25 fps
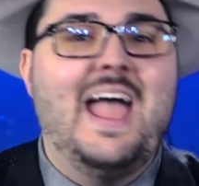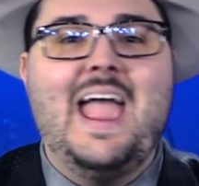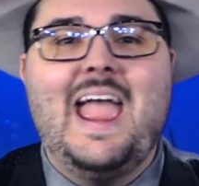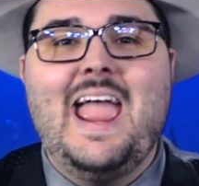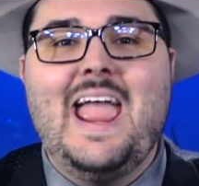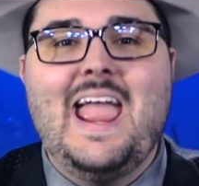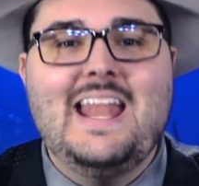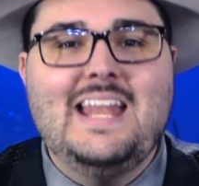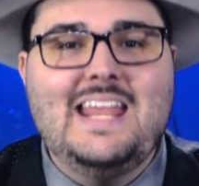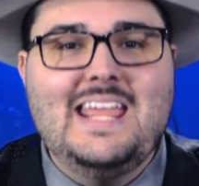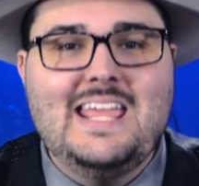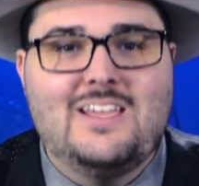
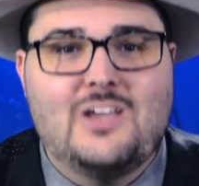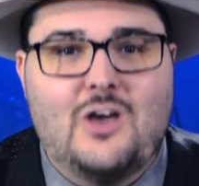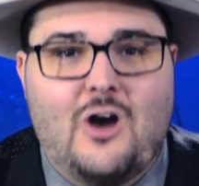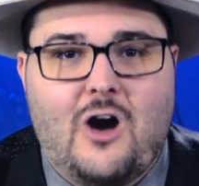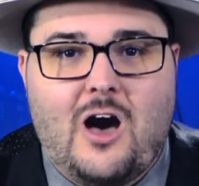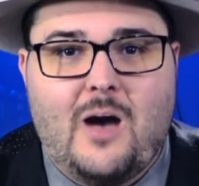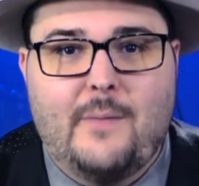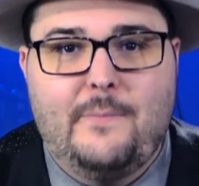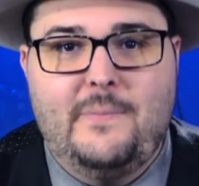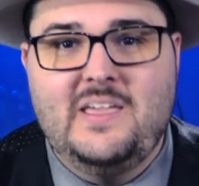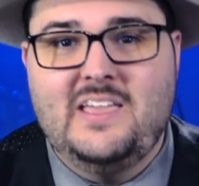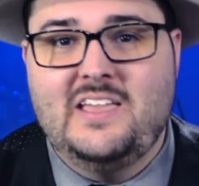any
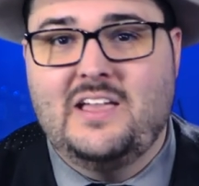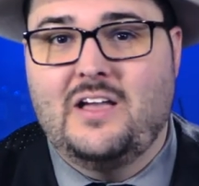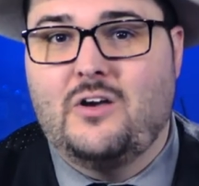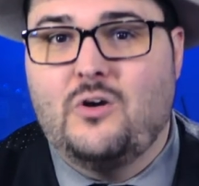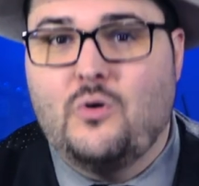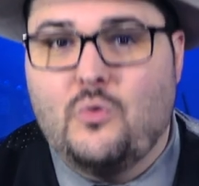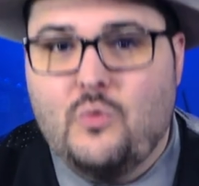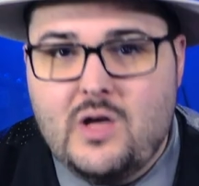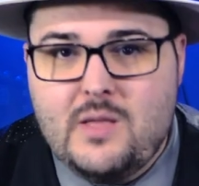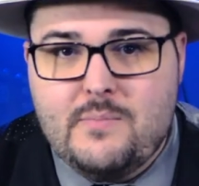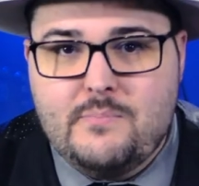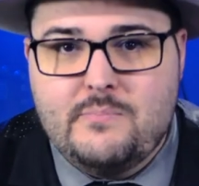copying
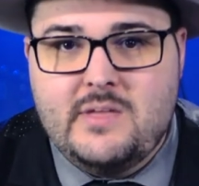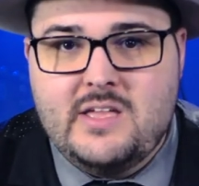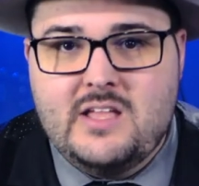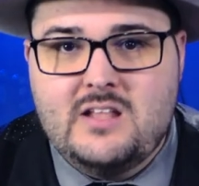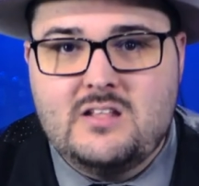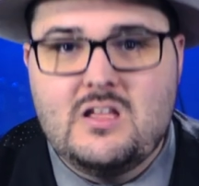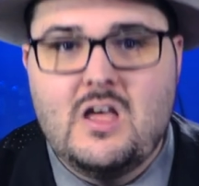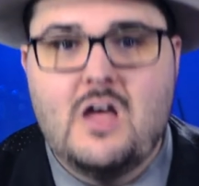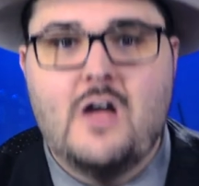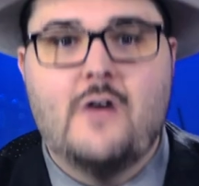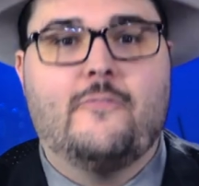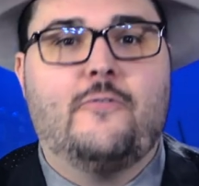
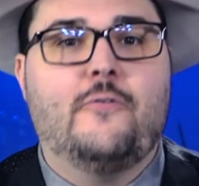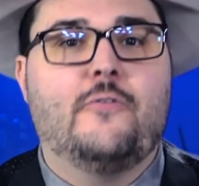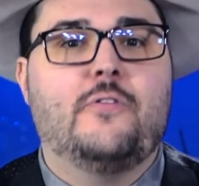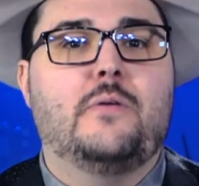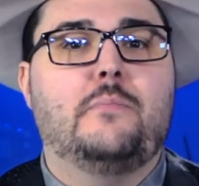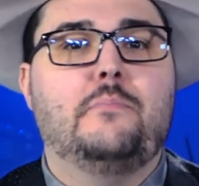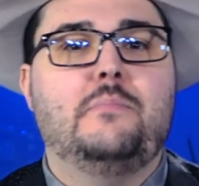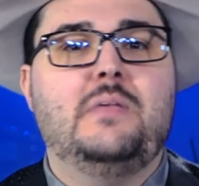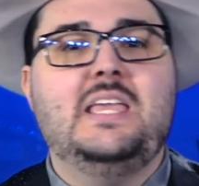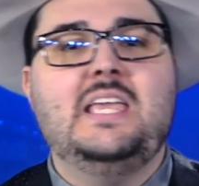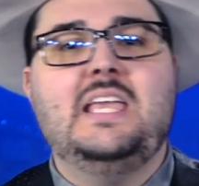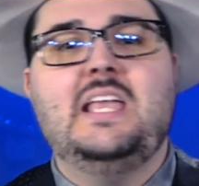equipment for
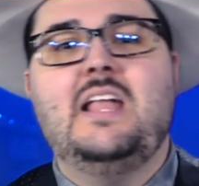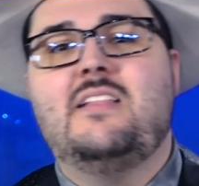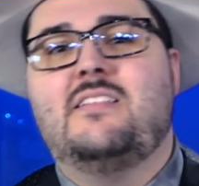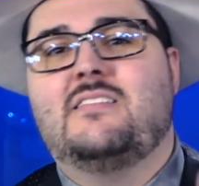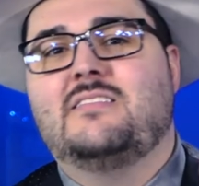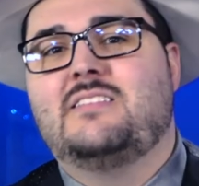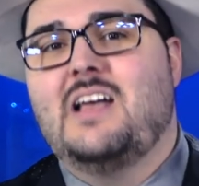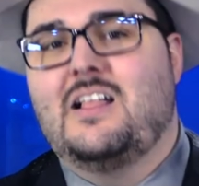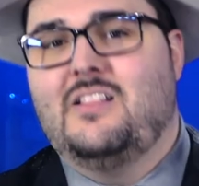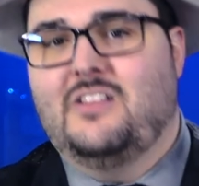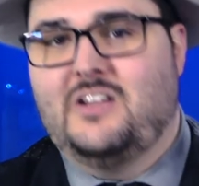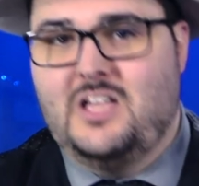the means
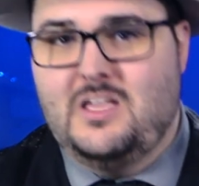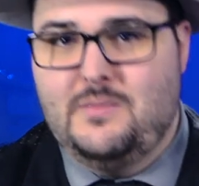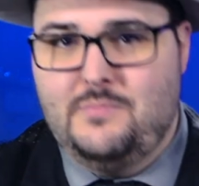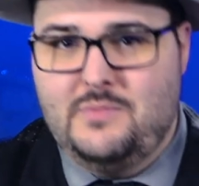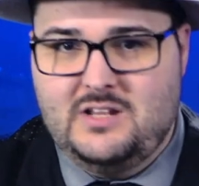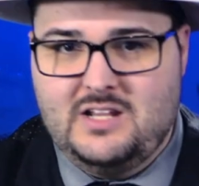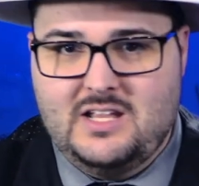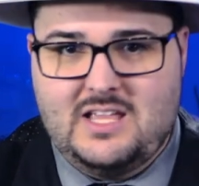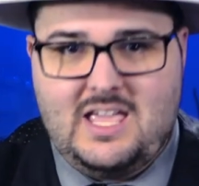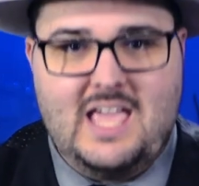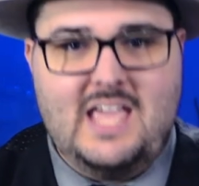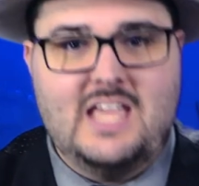of
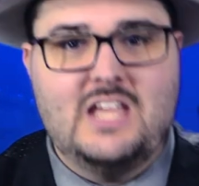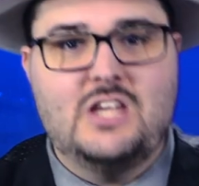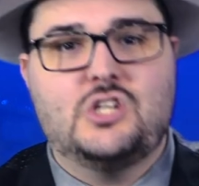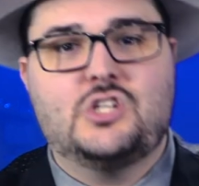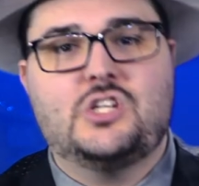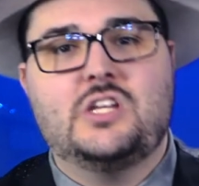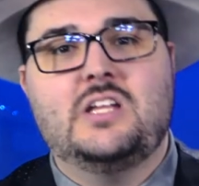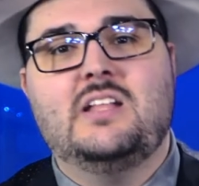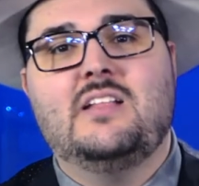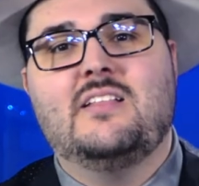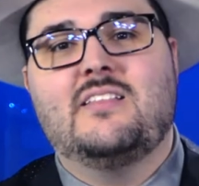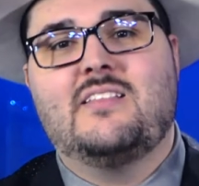
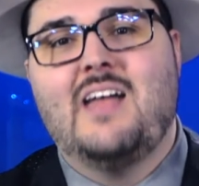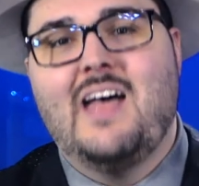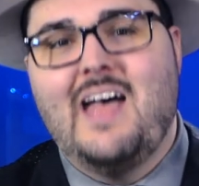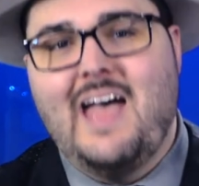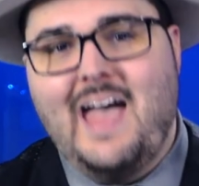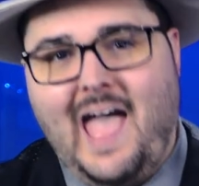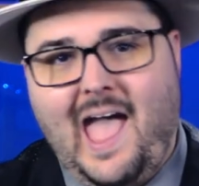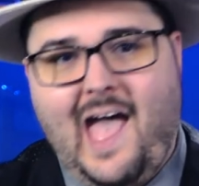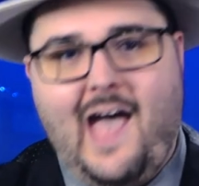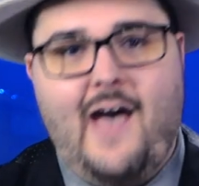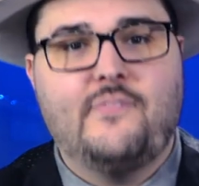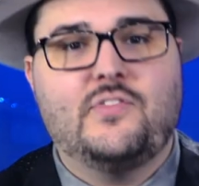telecommunications
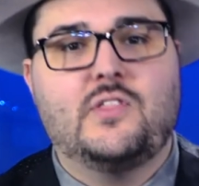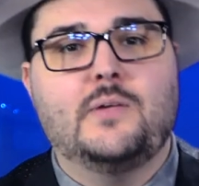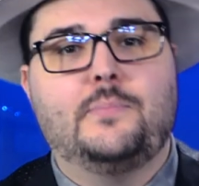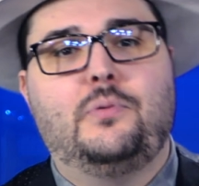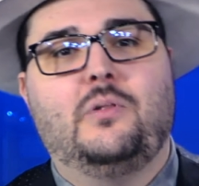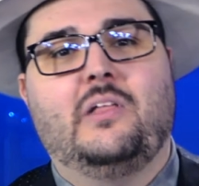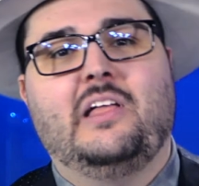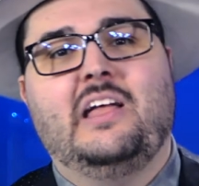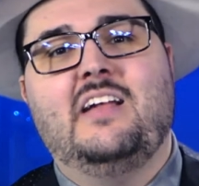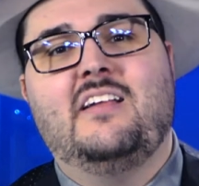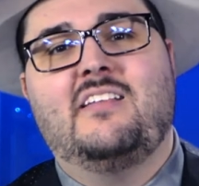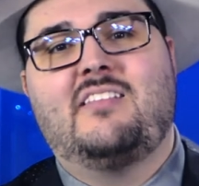at the
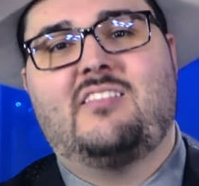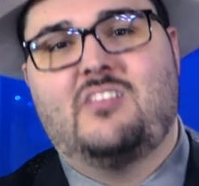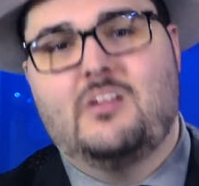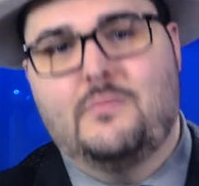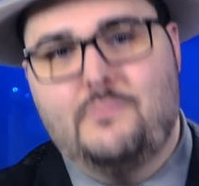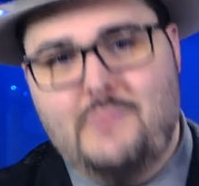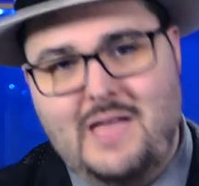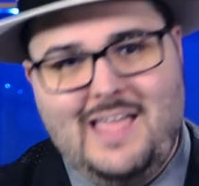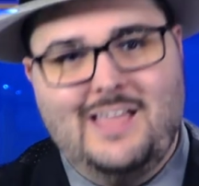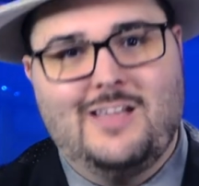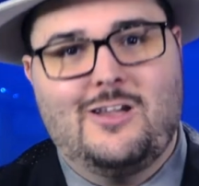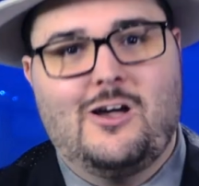place to
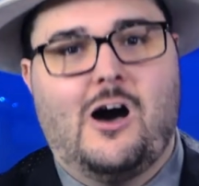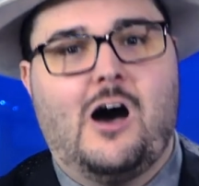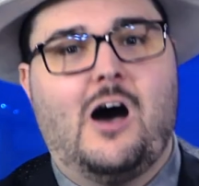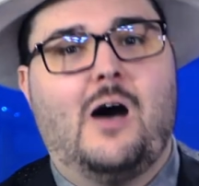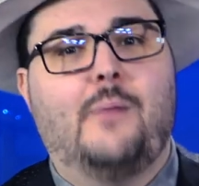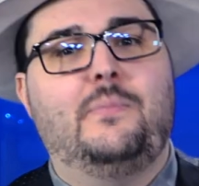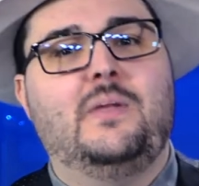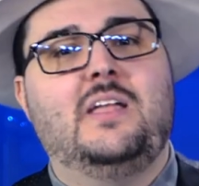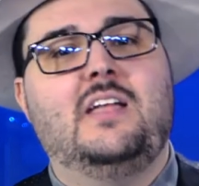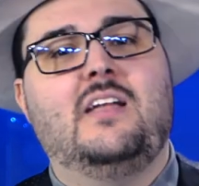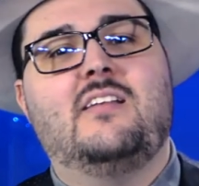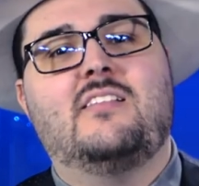make
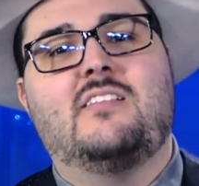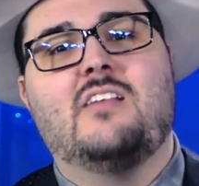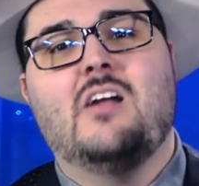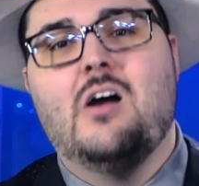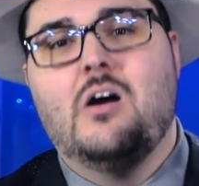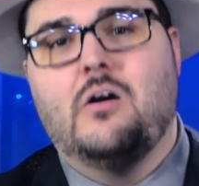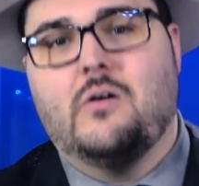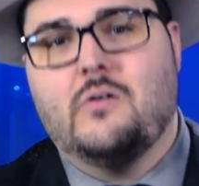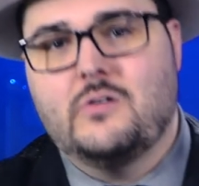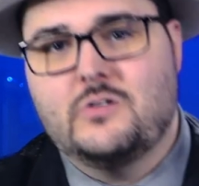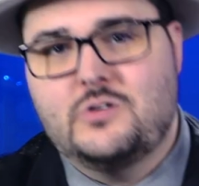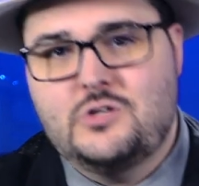copies
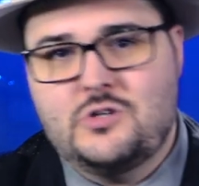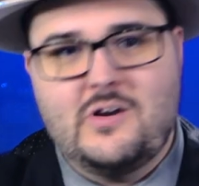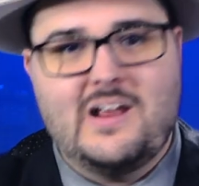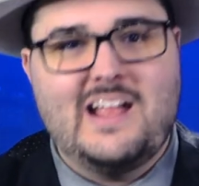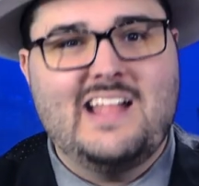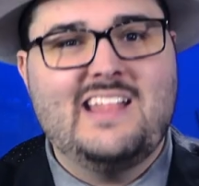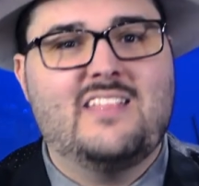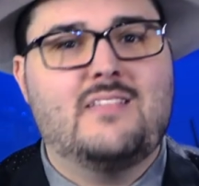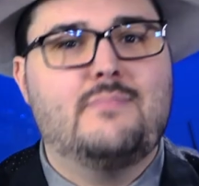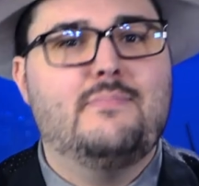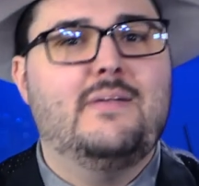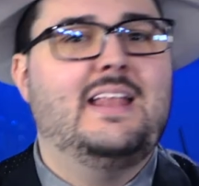or
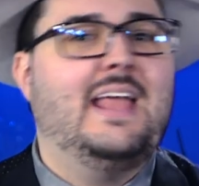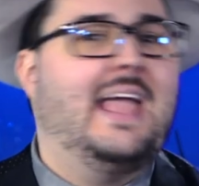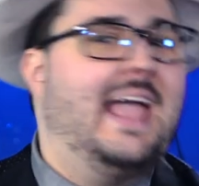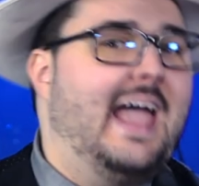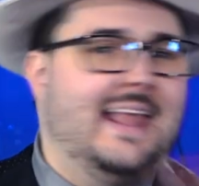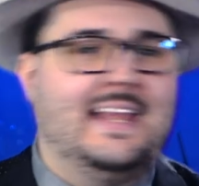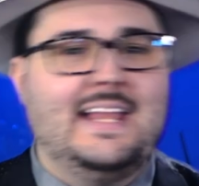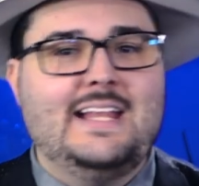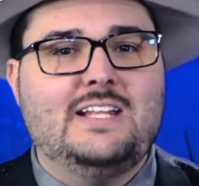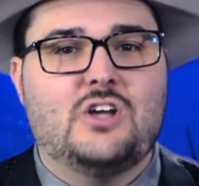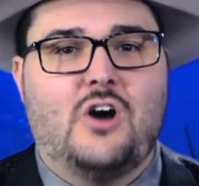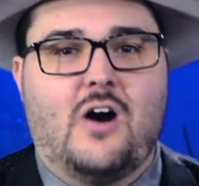transmit
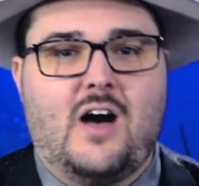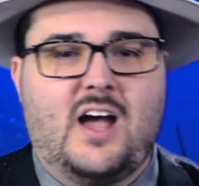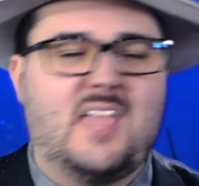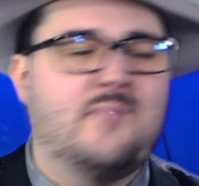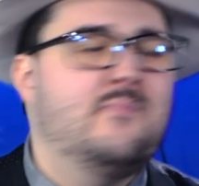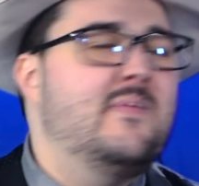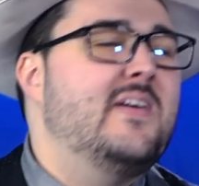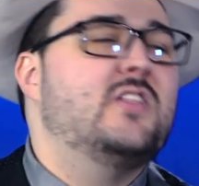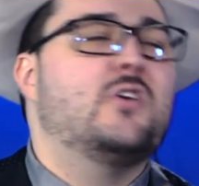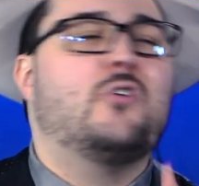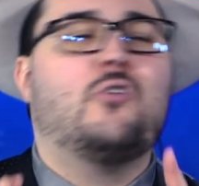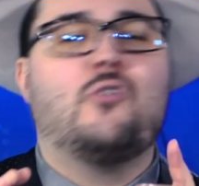any
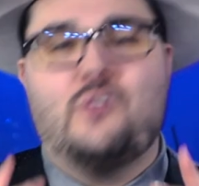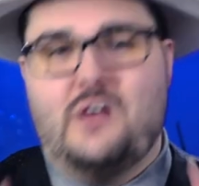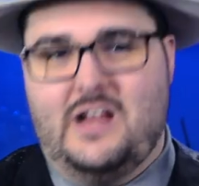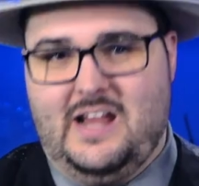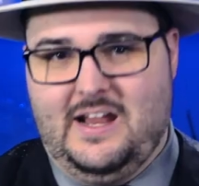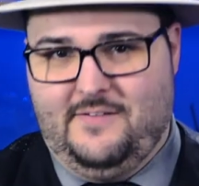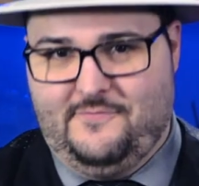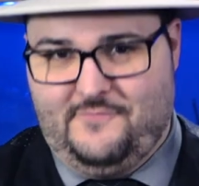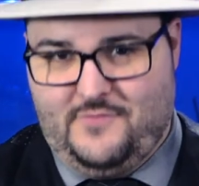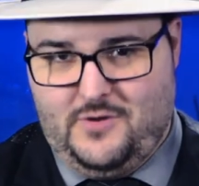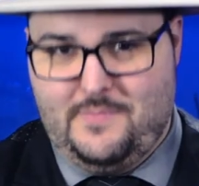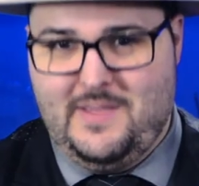document or
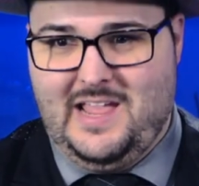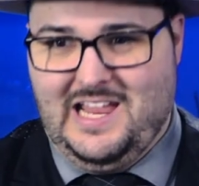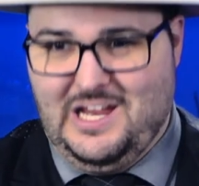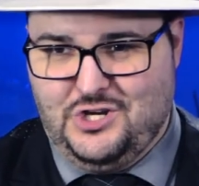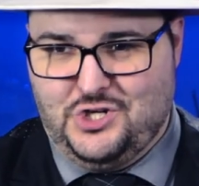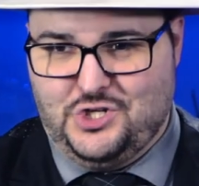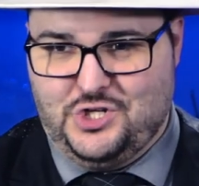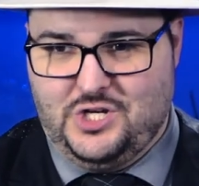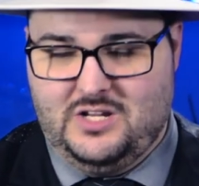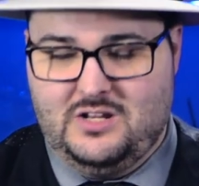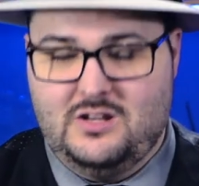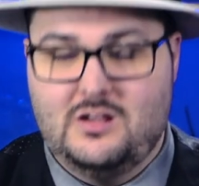
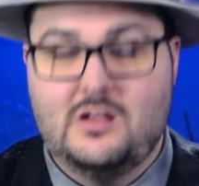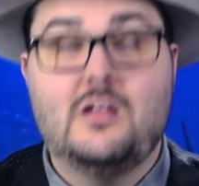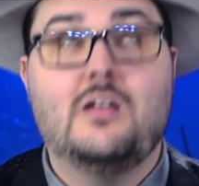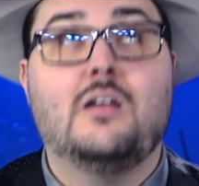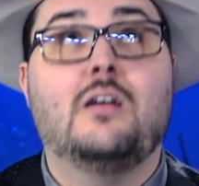information.